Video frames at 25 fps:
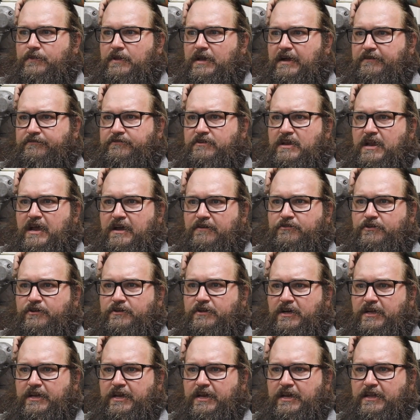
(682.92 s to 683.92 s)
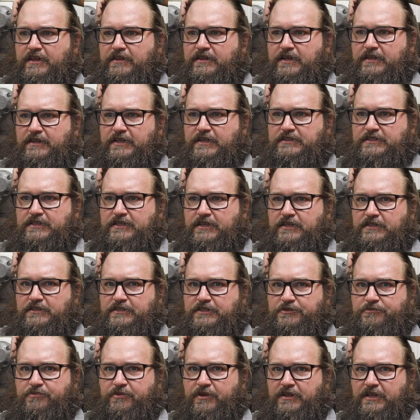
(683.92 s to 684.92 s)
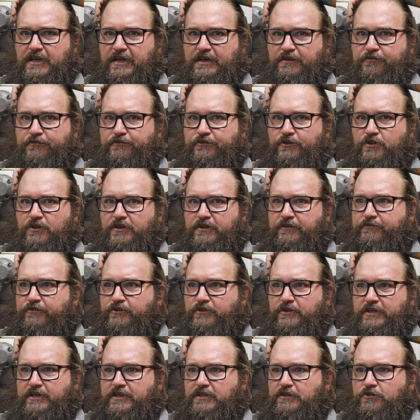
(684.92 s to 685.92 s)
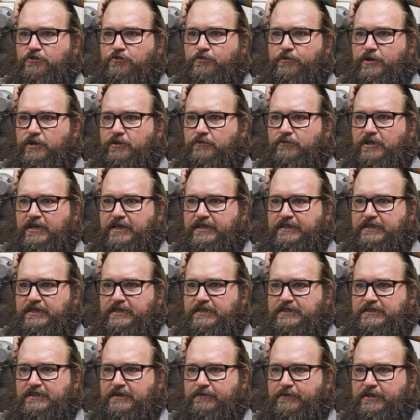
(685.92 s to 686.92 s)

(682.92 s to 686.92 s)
I've never done anything that's going to just be like fully aluminum like this.